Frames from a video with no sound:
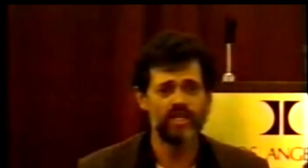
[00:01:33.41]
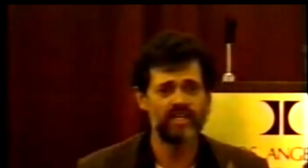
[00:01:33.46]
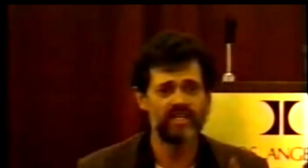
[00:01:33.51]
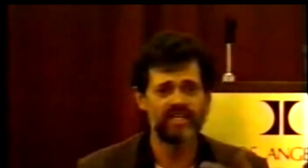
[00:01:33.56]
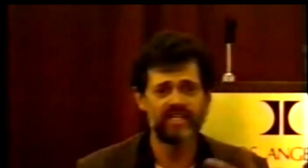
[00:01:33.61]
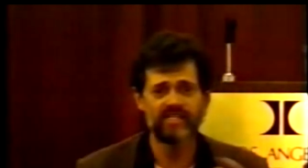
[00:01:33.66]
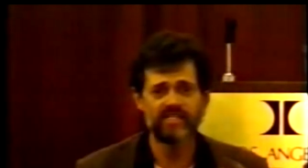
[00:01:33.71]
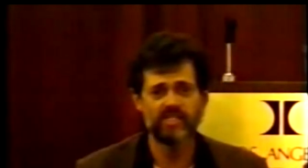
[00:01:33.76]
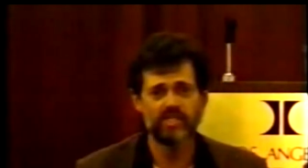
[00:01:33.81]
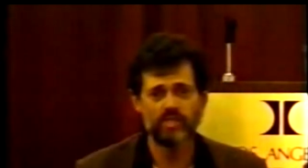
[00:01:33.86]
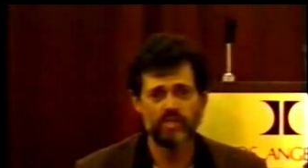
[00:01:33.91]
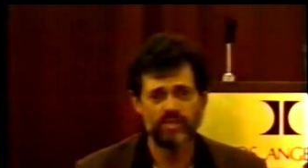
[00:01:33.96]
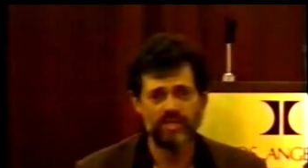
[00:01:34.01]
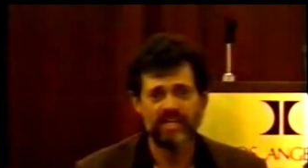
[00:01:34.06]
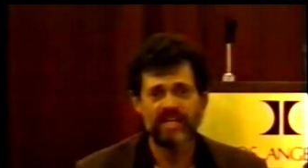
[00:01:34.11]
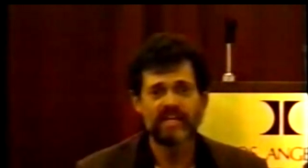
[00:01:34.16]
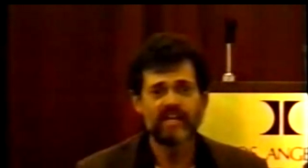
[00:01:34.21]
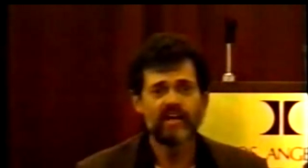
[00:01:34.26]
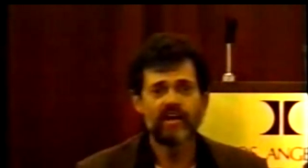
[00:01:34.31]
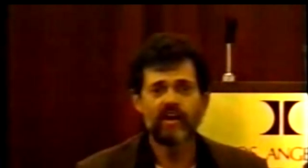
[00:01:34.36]
our
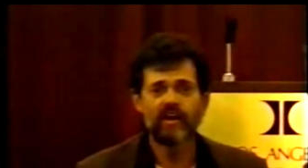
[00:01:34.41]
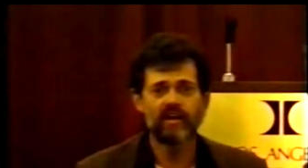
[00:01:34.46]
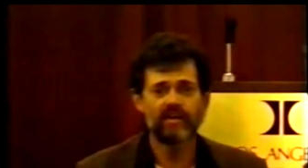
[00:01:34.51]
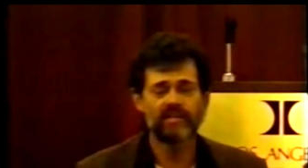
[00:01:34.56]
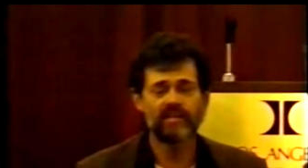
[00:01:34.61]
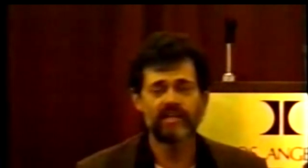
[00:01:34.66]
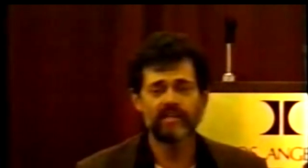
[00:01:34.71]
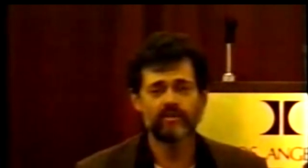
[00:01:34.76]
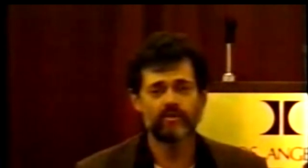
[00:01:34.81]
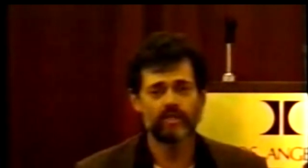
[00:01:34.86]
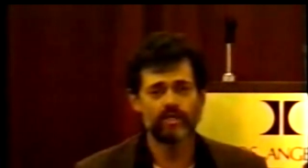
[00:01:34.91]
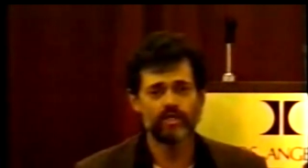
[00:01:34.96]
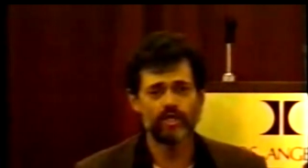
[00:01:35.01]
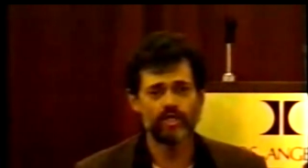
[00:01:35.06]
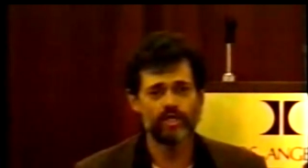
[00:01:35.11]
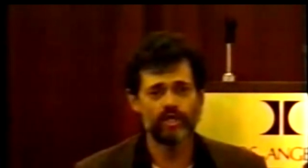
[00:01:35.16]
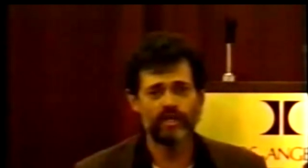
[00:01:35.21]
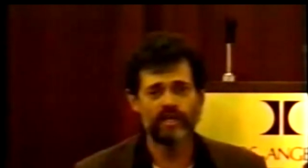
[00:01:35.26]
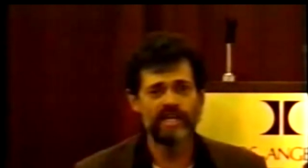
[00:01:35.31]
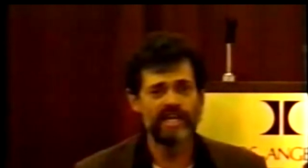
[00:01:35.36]
history, our
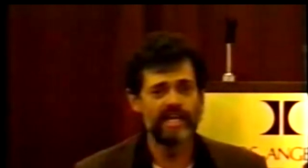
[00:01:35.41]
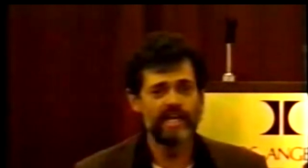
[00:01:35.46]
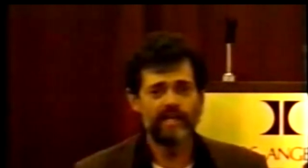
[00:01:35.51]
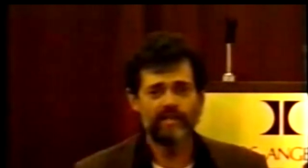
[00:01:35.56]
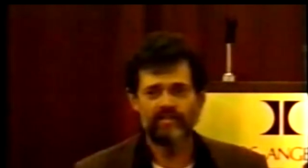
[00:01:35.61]
literature,